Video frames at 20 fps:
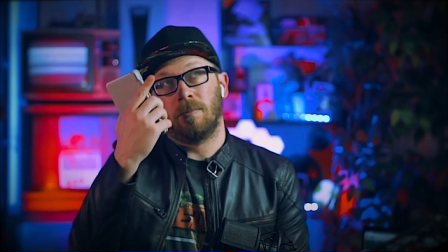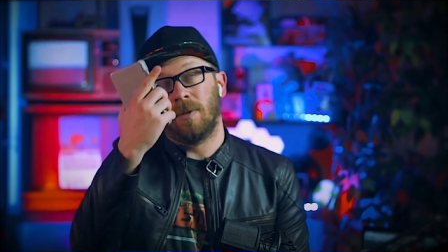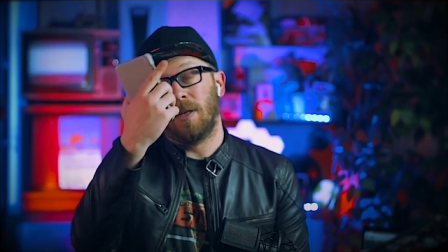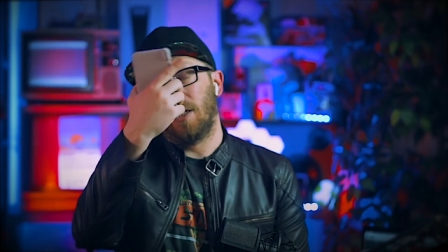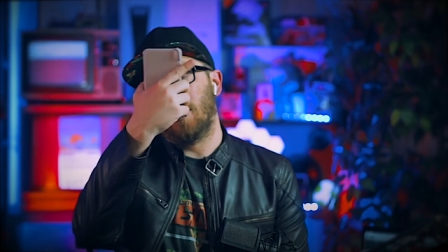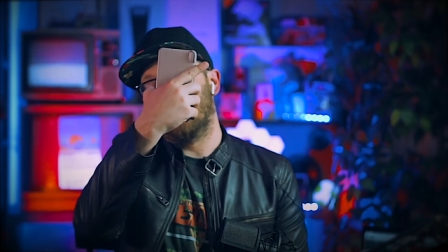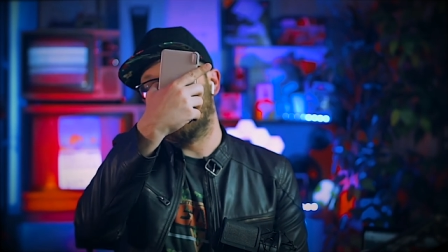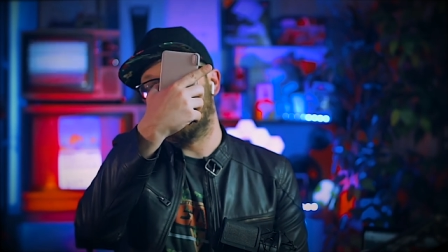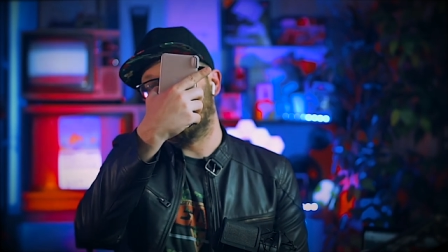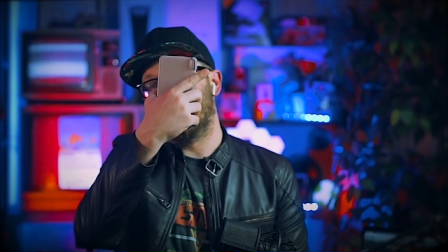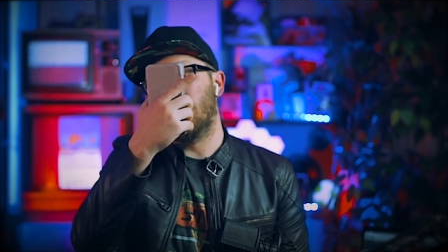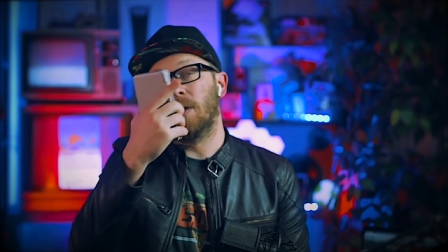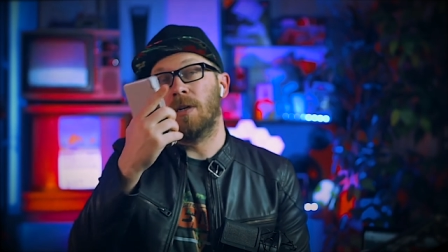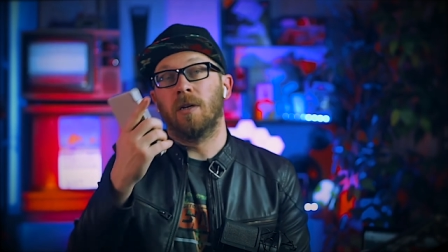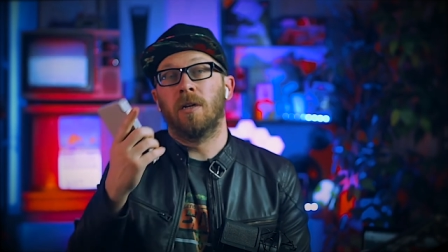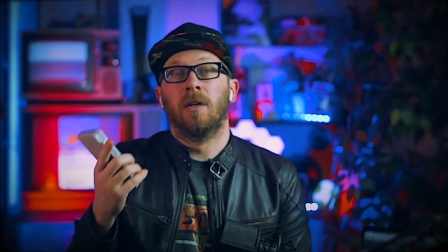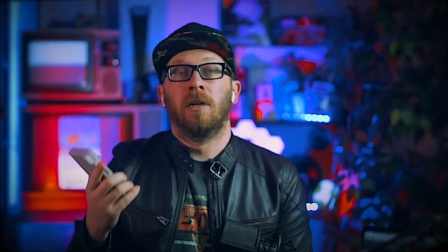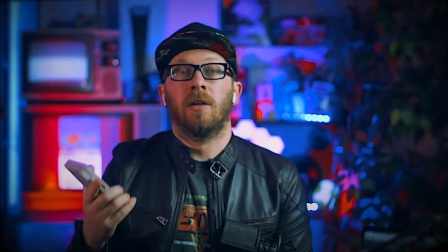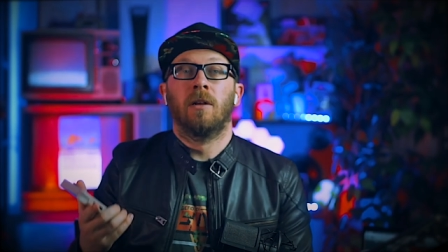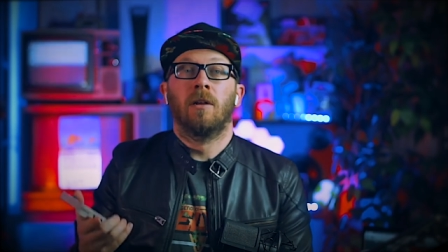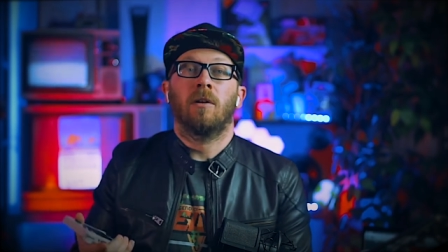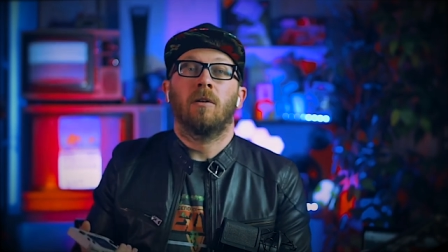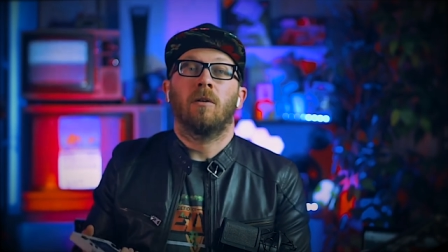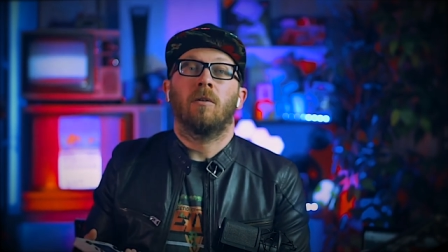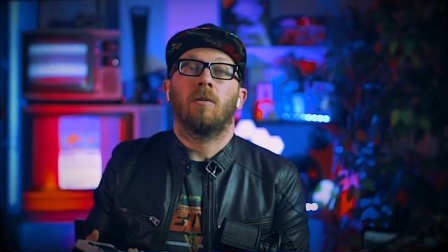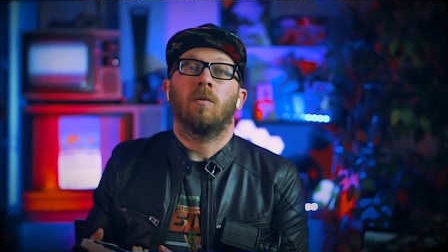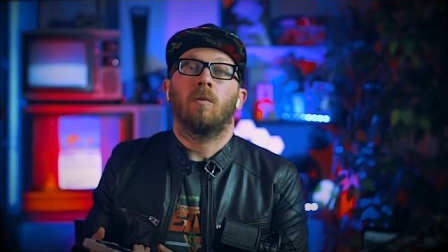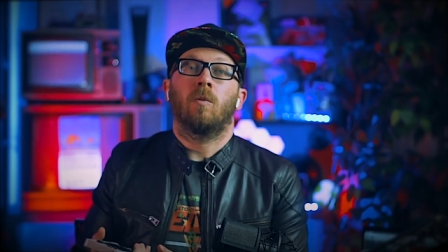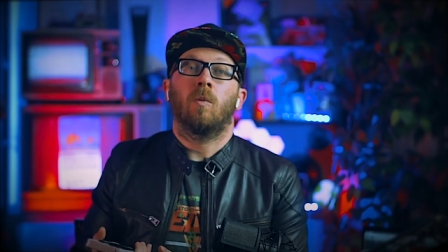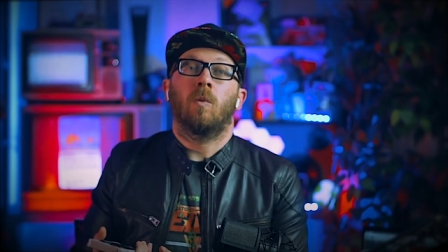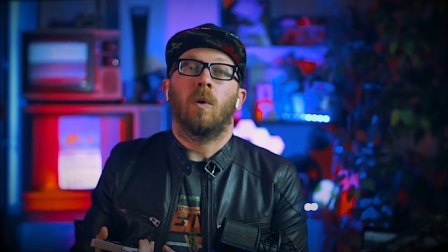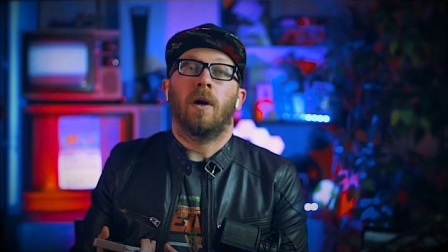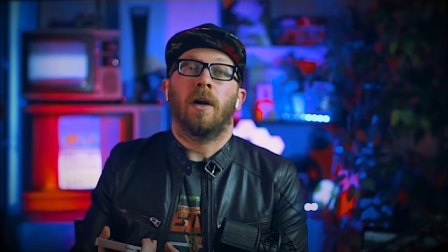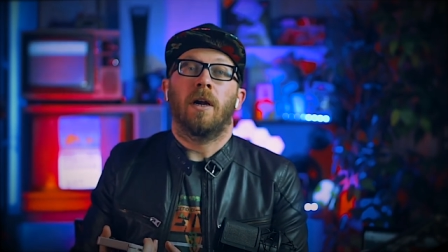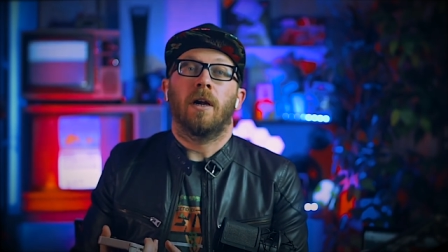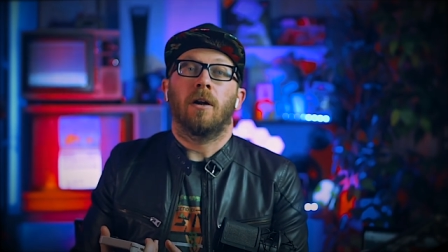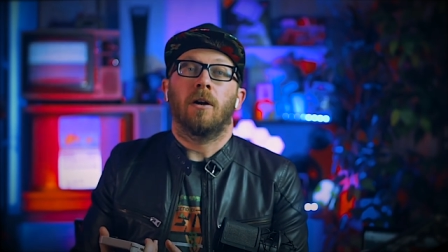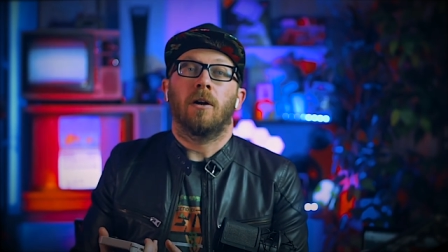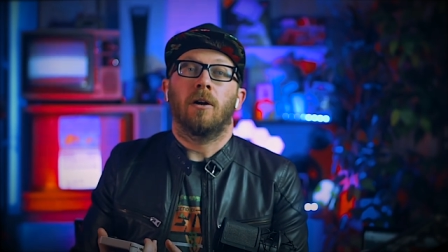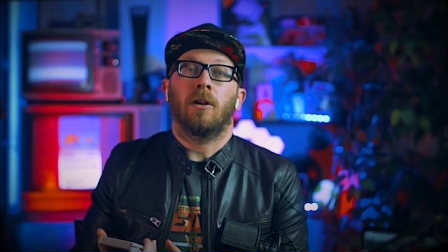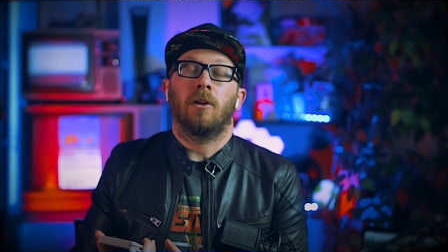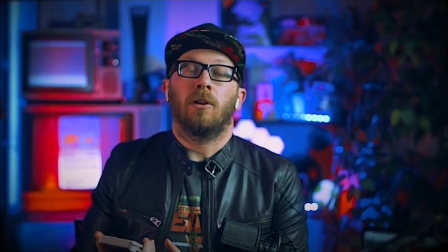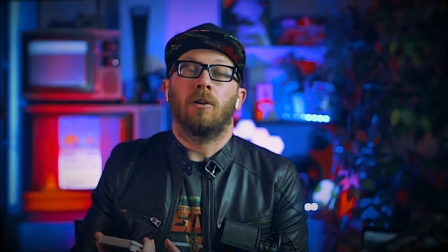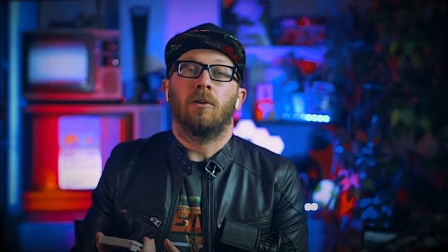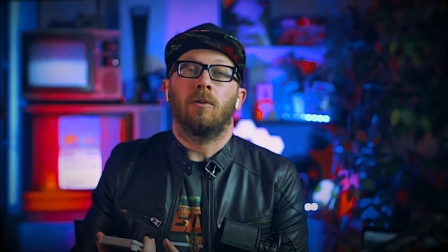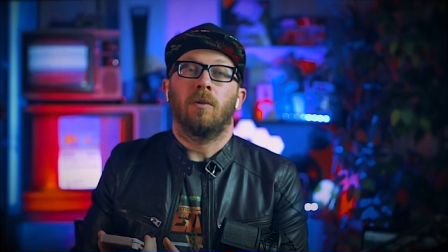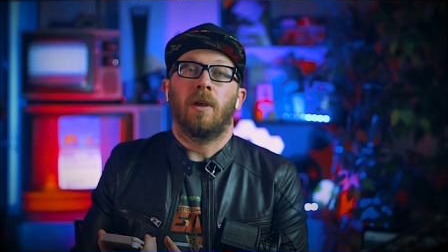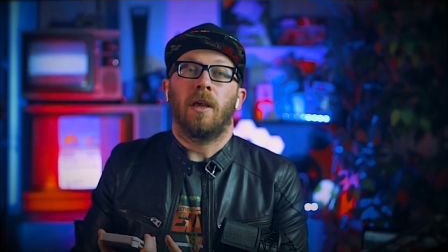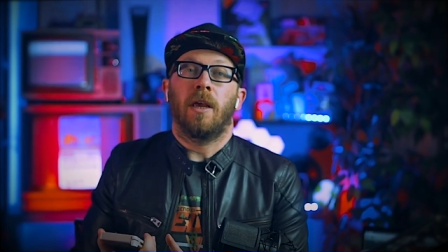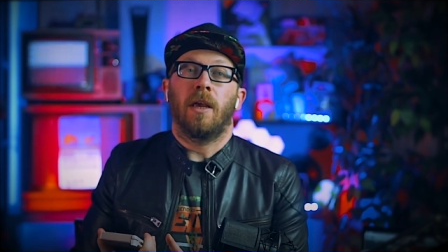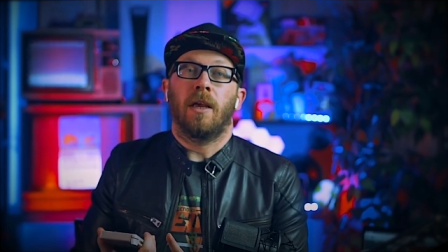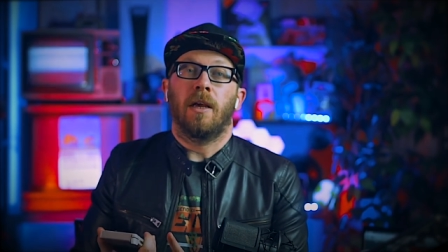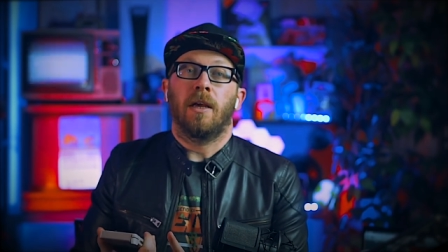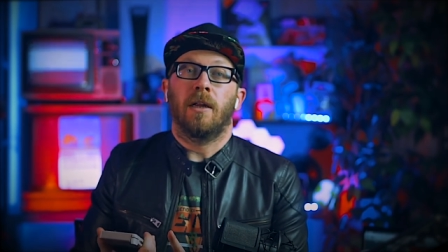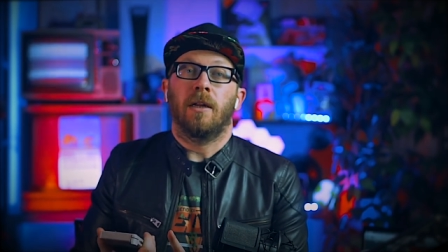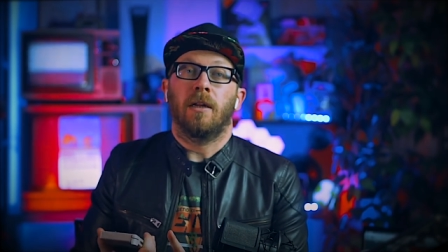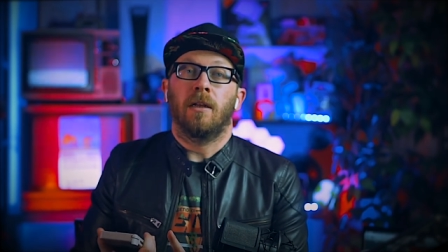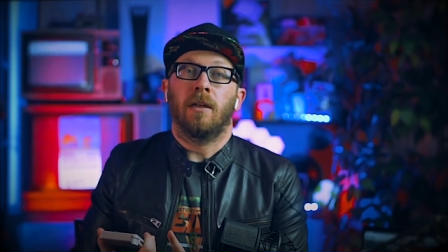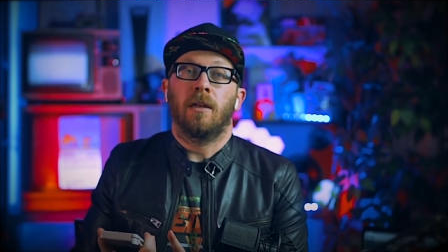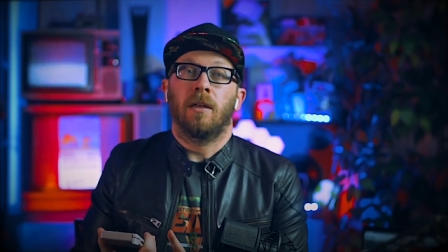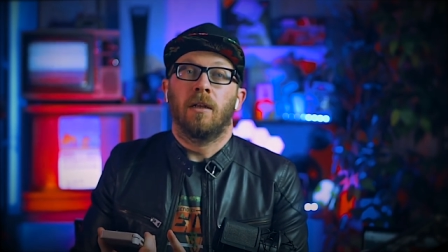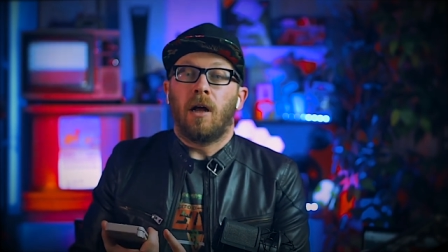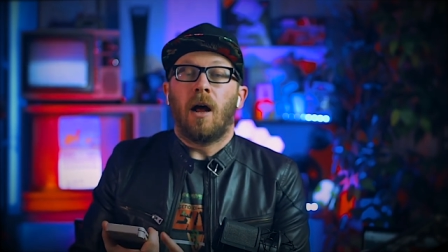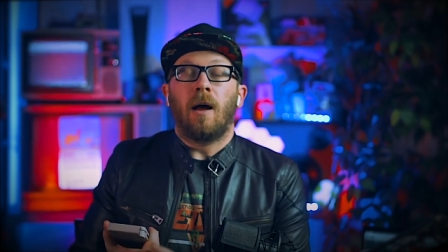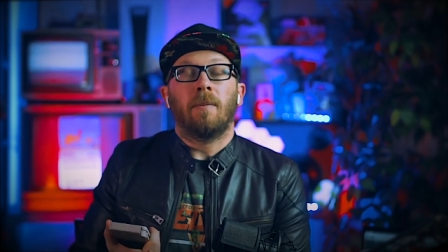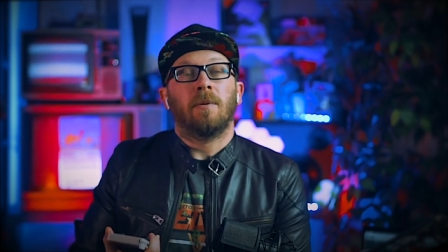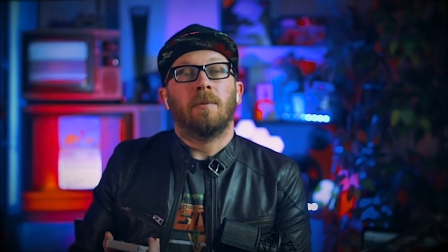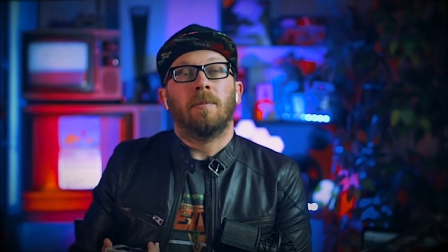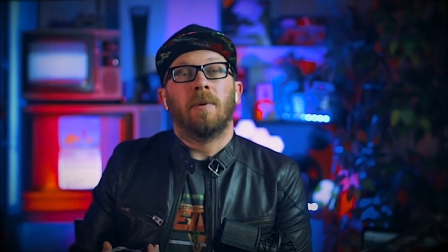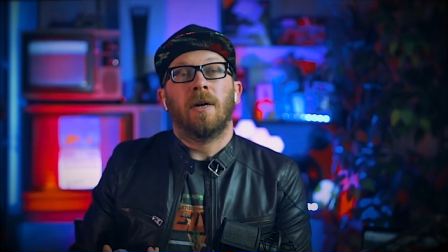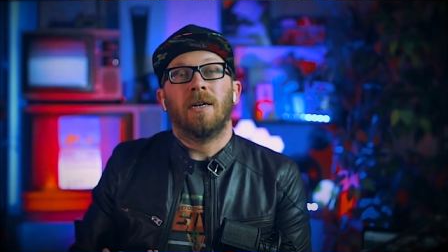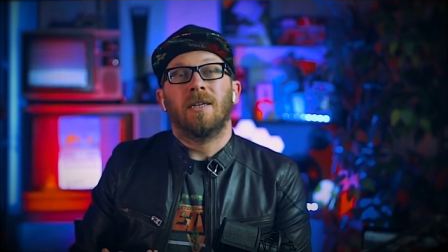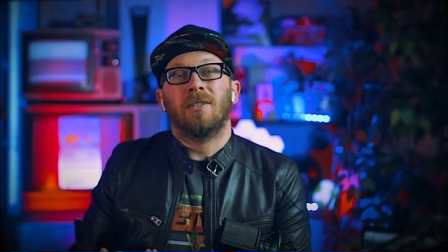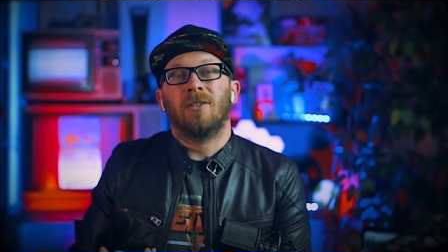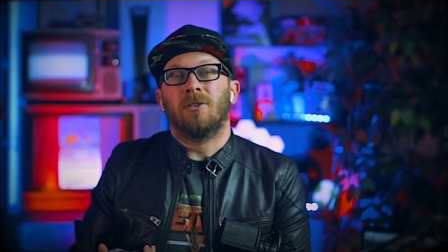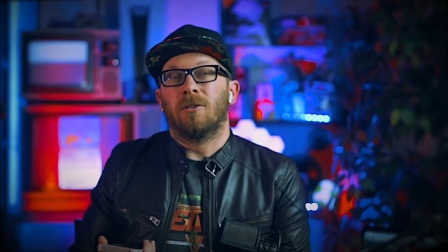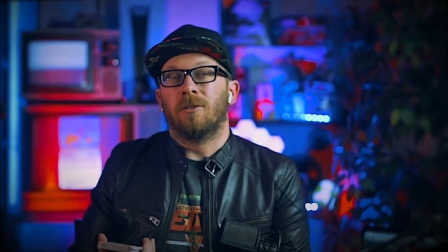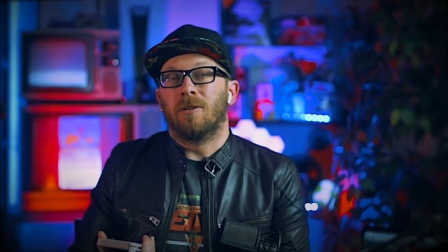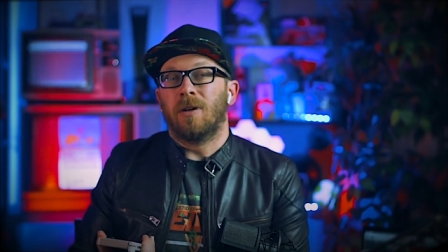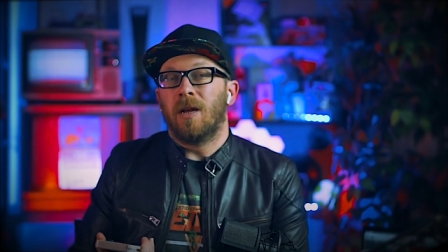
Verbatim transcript: Here's one where you can optimize your